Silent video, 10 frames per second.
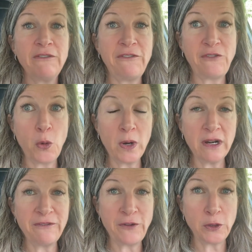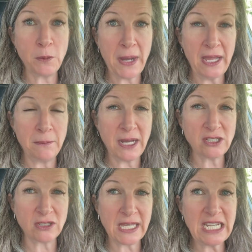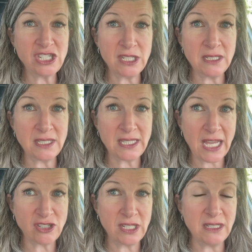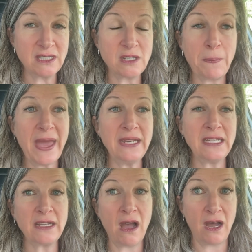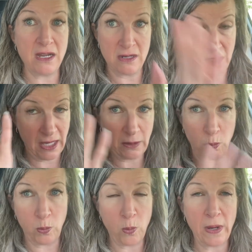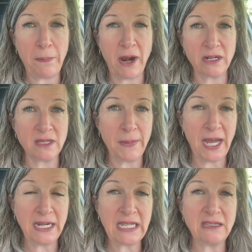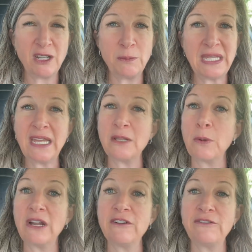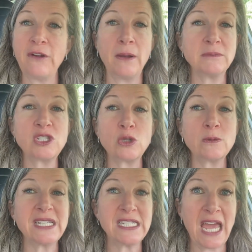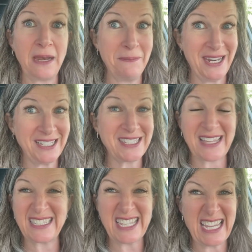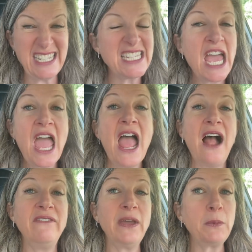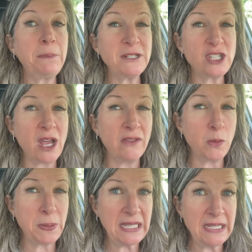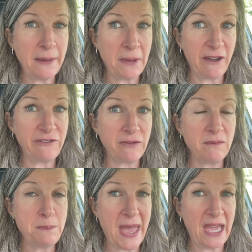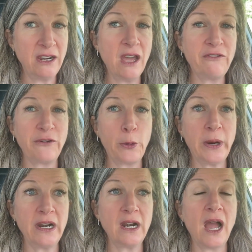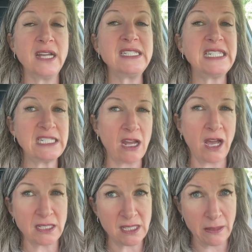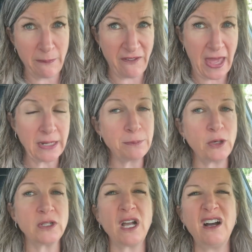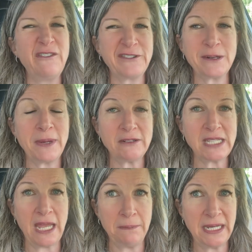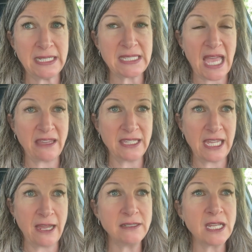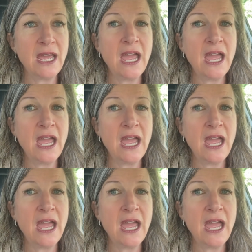four photobiomodulation sessions, depending on like what part of the body. They'll be anywhere from two to 10 minutes, that's it. And then we put you on the PEMF bed for a detox lymphatic protocol for about 10 minutes at the end.